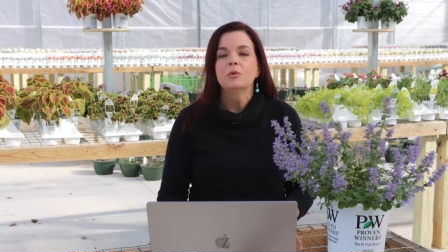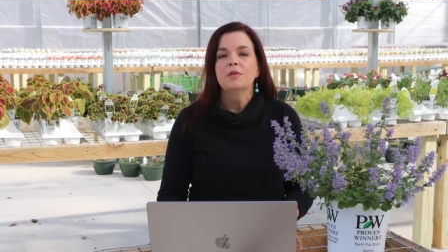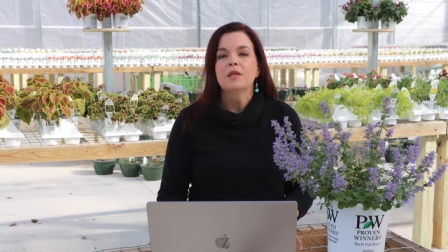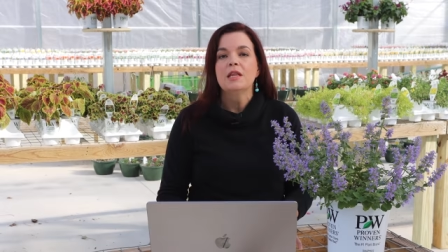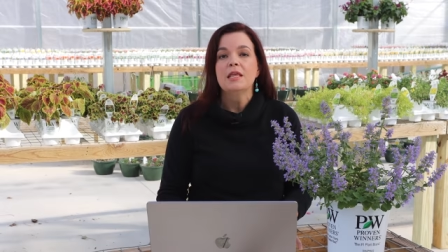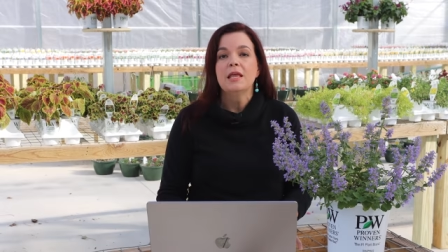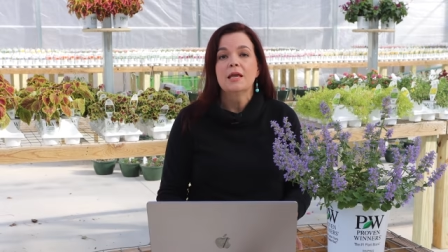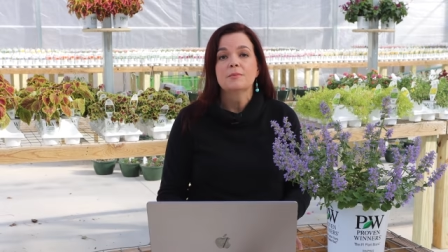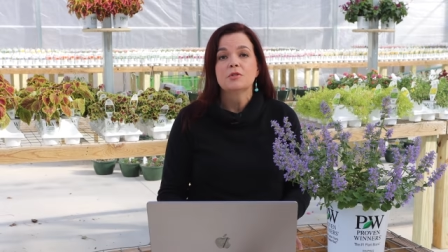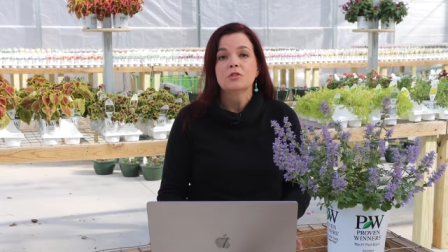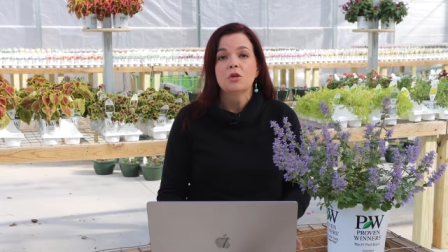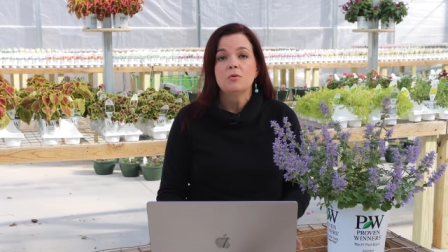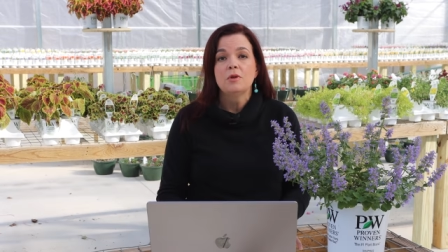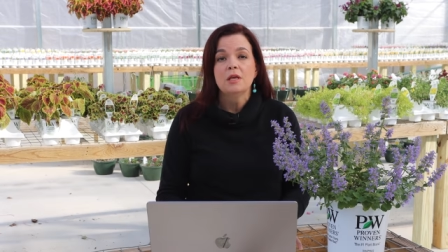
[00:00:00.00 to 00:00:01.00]
with any
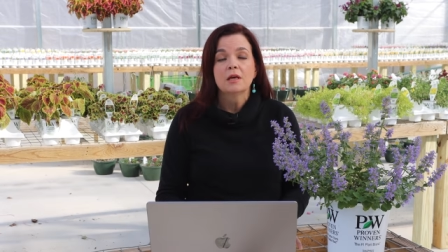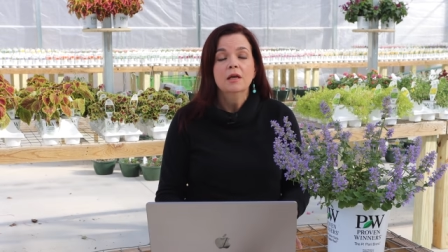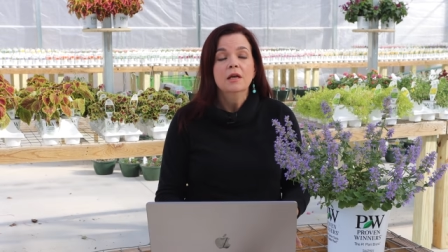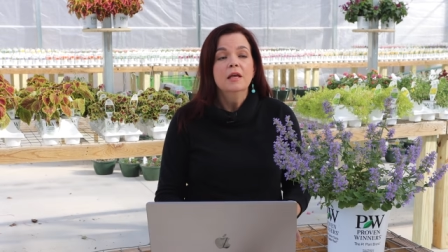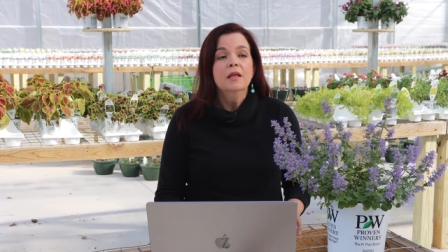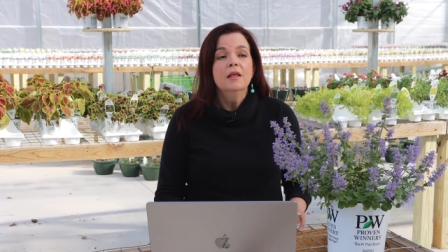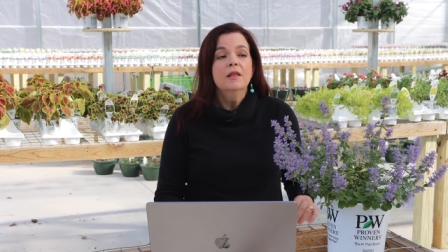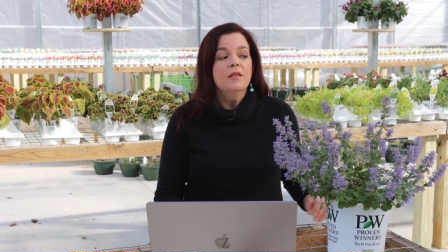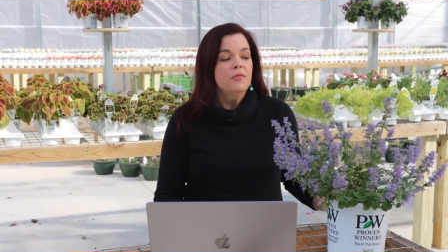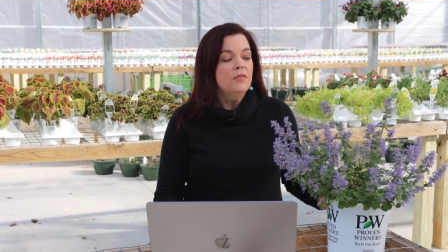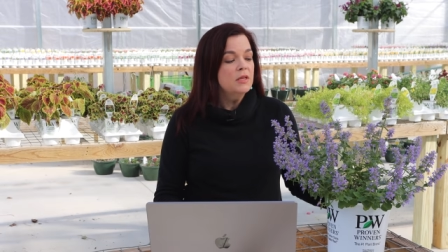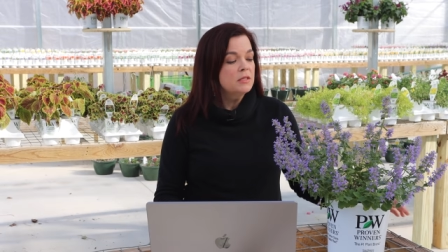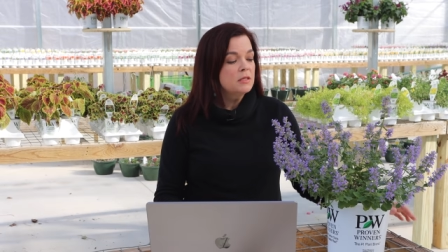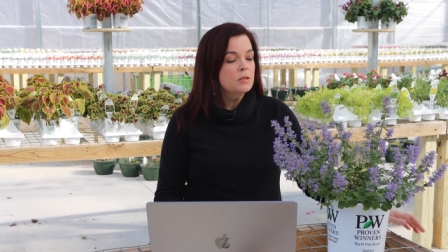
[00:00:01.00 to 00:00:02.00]
Amsonia,
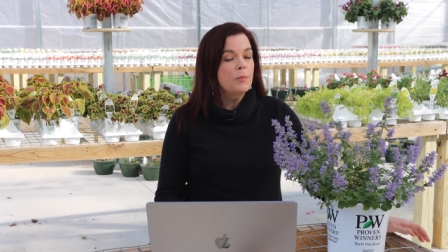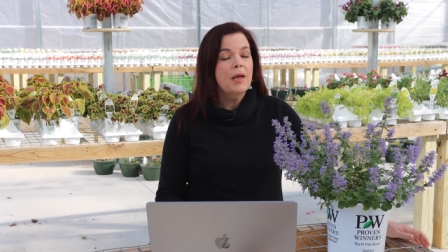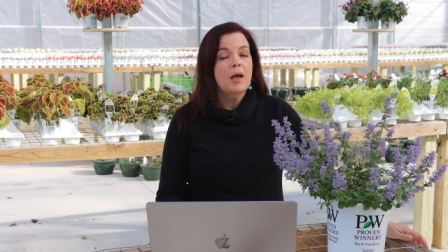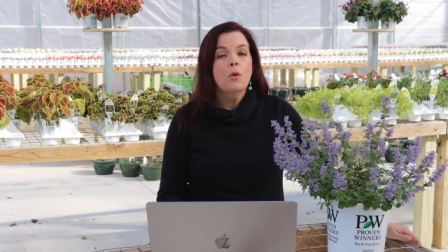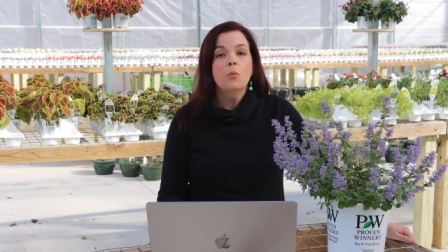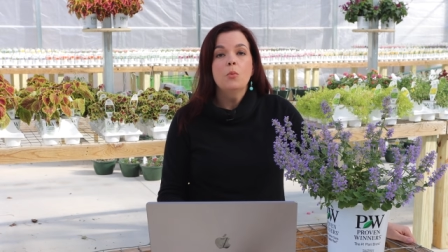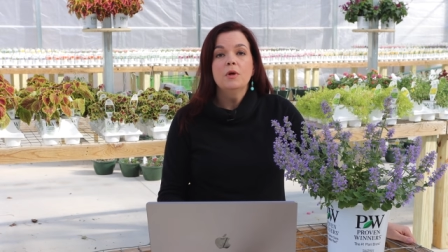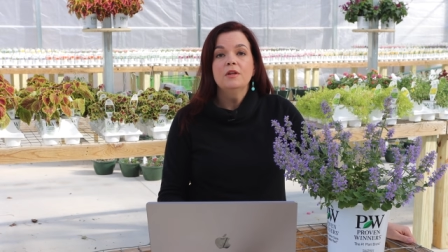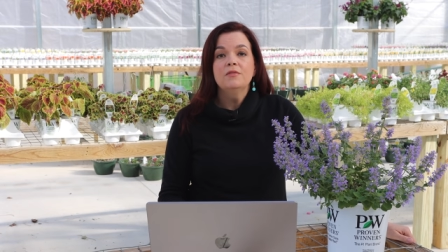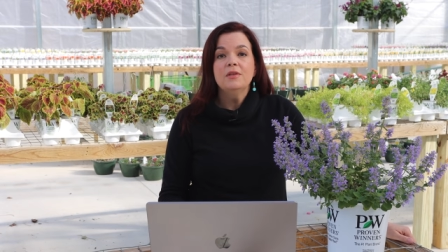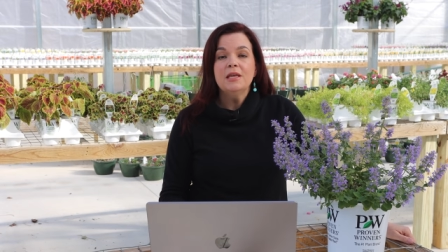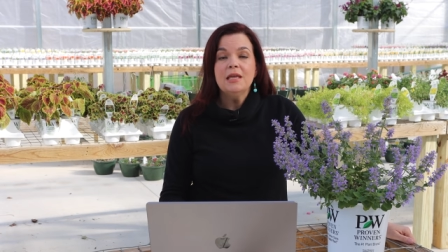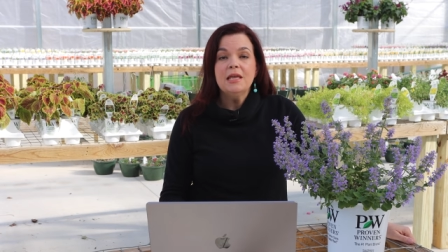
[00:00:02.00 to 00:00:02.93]
this is about one of the